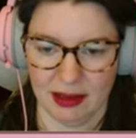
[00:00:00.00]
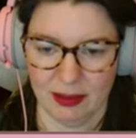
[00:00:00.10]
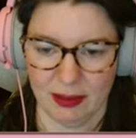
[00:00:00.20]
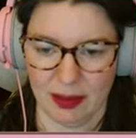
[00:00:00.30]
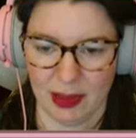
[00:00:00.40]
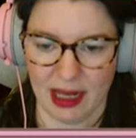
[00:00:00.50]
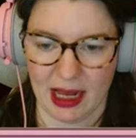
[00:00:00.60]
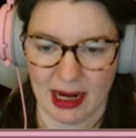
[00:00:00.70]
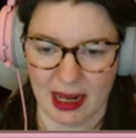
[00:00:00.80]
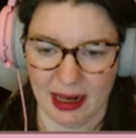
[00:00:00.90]
Like, we
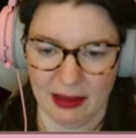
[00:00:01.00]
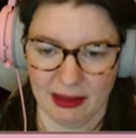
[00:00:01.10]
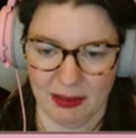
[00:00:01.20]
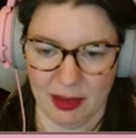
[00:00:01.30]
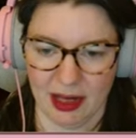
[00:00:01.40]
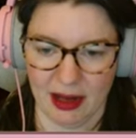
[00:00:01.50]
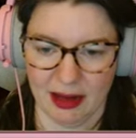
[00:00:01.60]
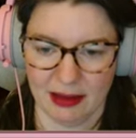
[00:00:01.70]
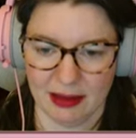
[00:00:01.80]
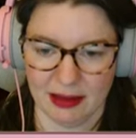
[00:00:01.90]
can't lie. We
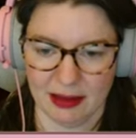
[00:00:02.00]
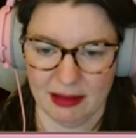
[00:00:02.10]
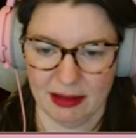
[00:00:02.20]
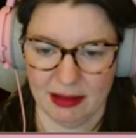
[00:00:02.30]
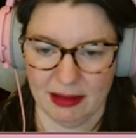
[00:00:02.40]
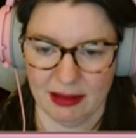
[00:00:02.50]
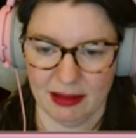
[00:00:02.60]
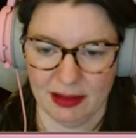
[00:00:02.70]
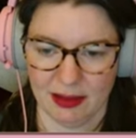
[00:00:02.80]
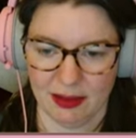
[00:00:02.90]
are
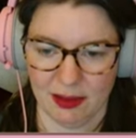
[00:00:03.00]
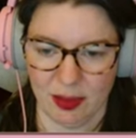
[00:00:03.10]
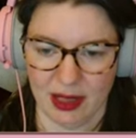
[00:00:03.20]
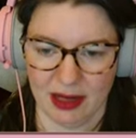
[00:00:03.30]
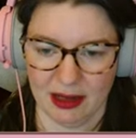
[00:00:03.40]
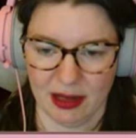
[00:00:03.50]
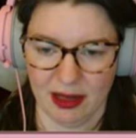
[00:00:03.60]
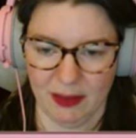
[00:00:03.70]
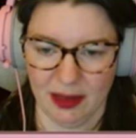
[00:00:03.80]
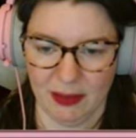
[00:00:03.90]
girly
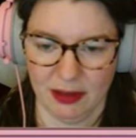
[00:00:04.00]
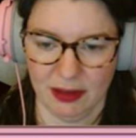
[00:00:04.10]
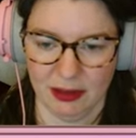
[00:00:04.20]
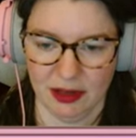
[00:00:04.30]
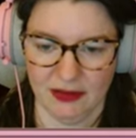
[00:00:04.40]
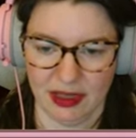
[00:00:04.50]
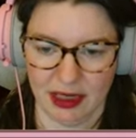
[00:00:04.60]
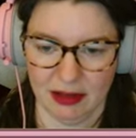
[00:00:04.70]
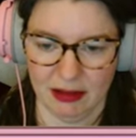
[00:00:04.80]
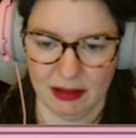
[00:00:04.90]
people over here.